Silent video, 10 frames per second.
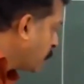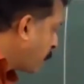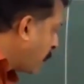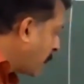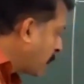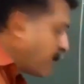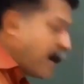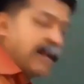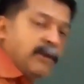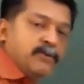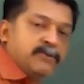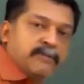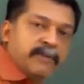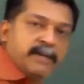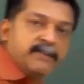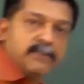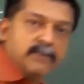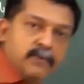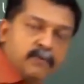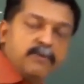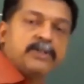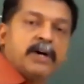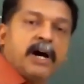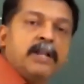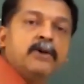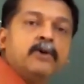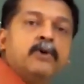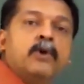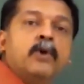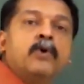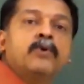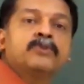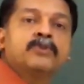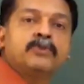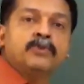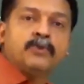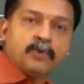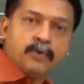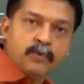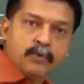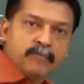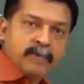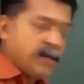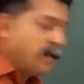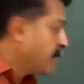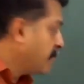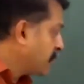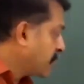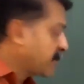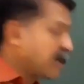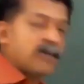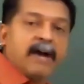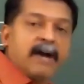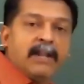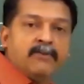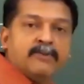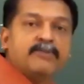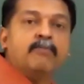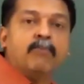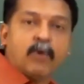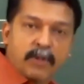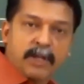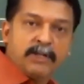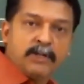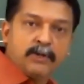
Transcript: for values of x which are close to 2. Whether that value is more than